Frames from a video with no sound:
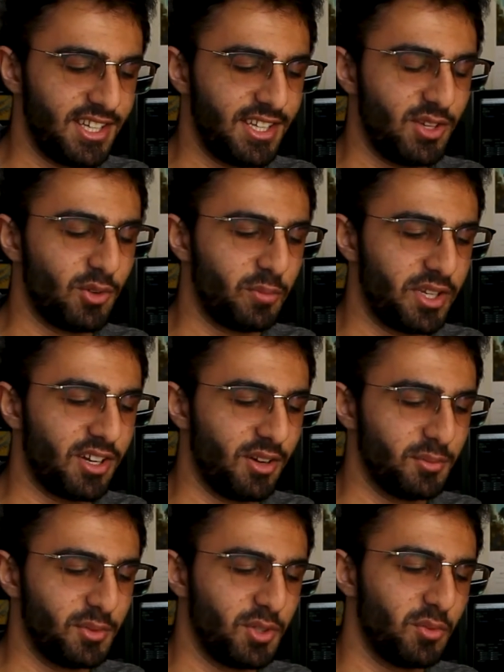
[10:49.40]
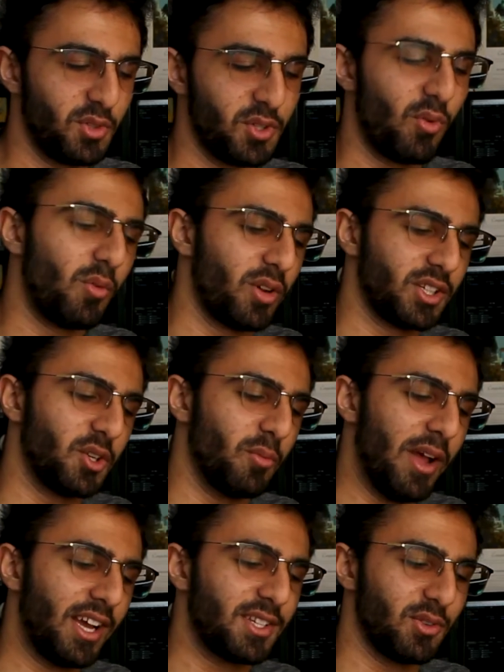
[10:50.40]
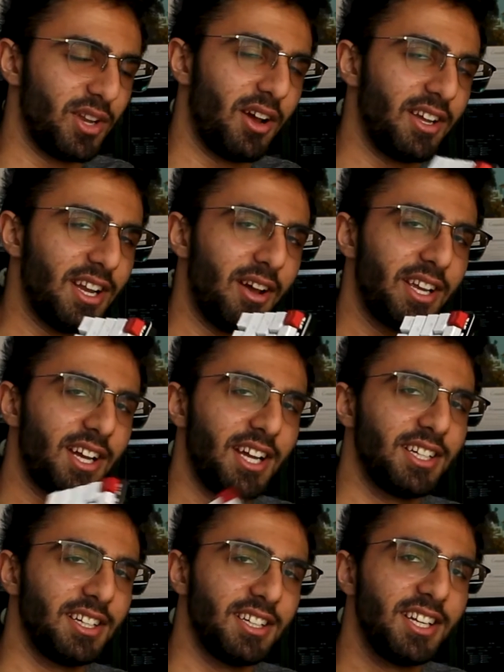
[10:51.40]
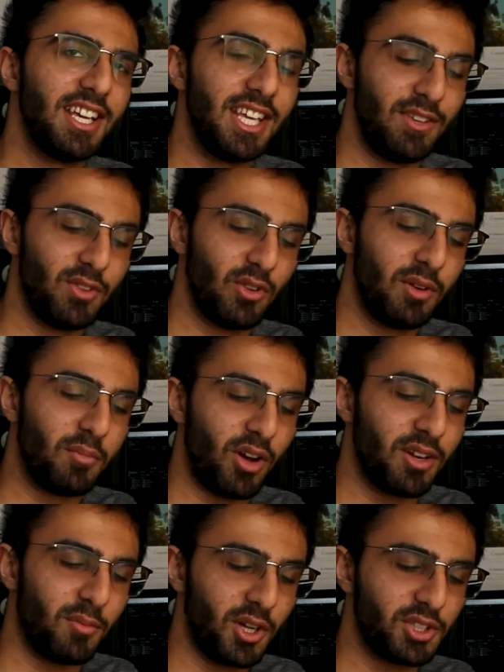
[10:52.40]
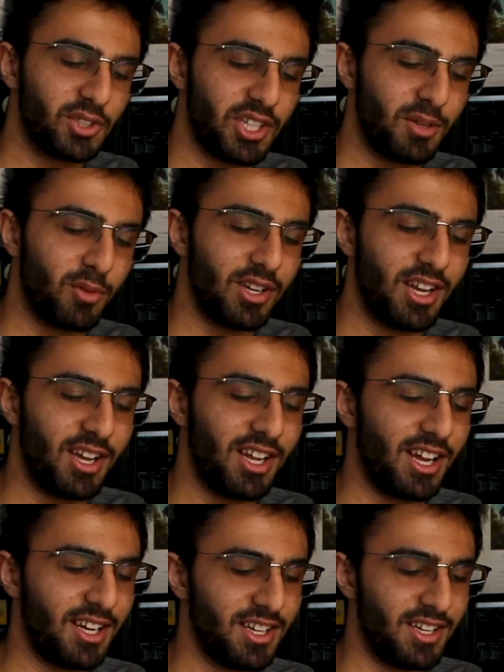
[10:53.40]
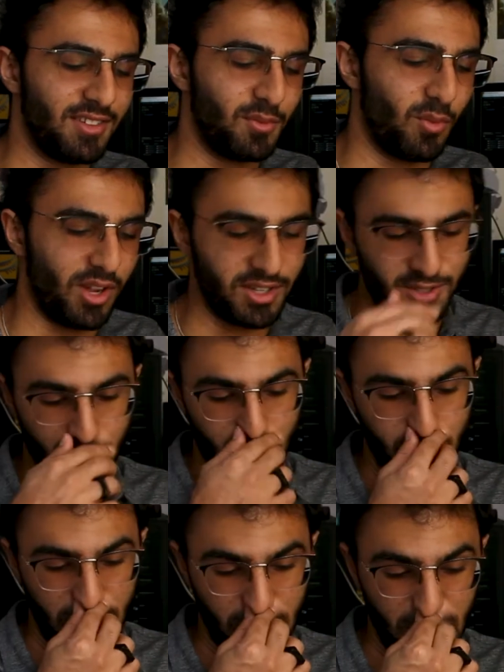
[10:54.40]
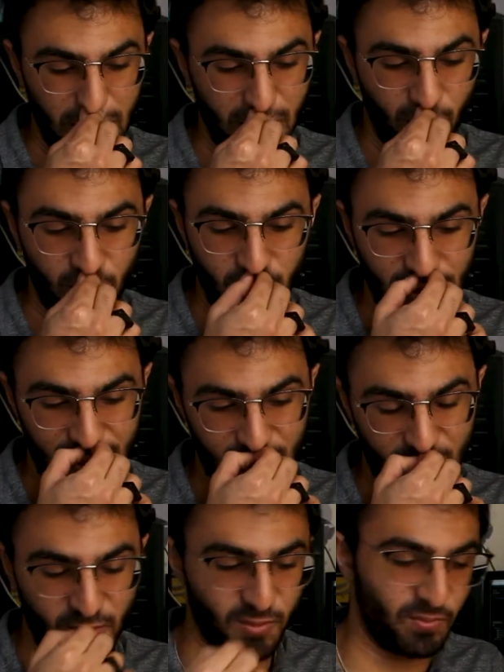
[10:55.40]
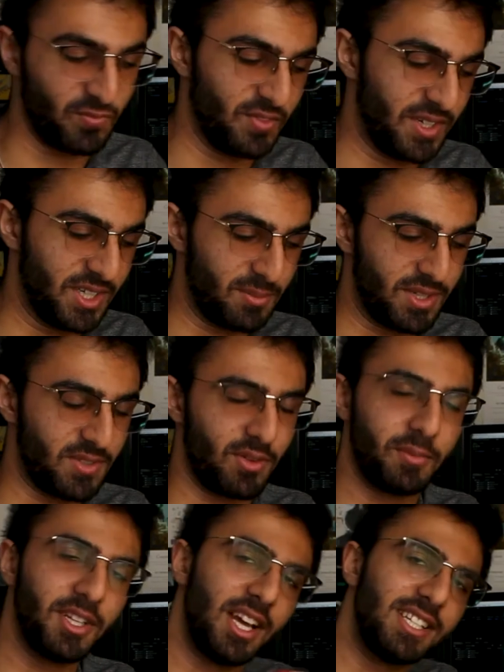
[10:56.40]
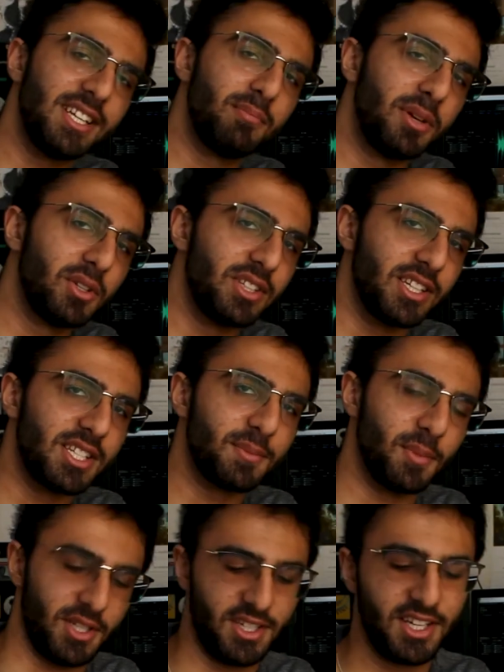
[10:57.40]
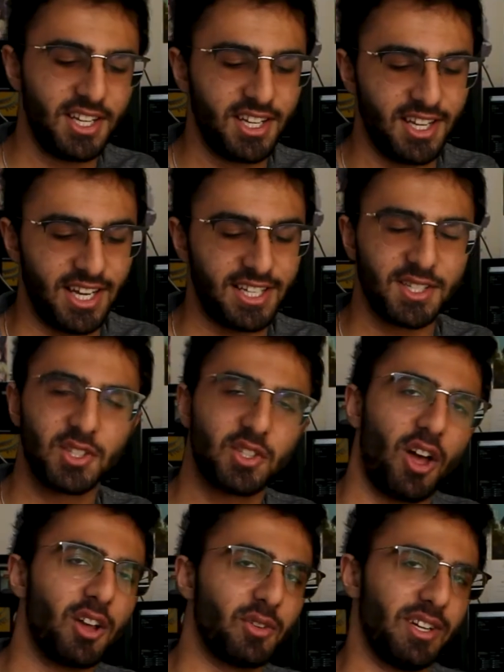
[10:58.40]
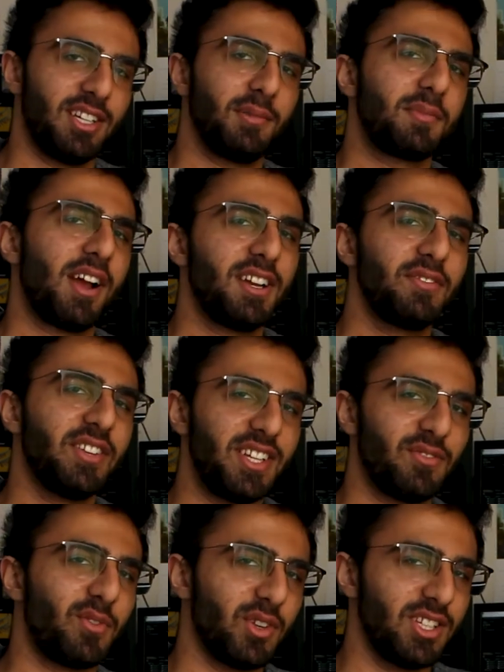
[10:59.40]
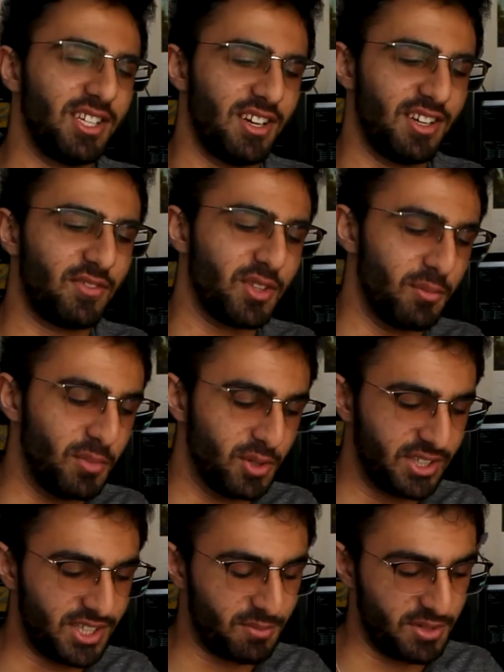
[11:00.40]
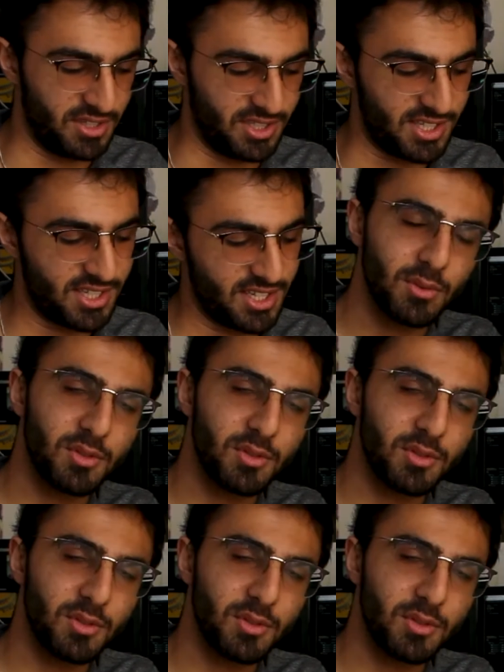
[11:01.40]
you won't want to go back. So now I kind of, even though I bought a modular keyboard, now I kind of want to build my own keyboard, but that's also very expensive. I mean, I did build this, but I didn't solder it. I'm kind of in it for the build experience. This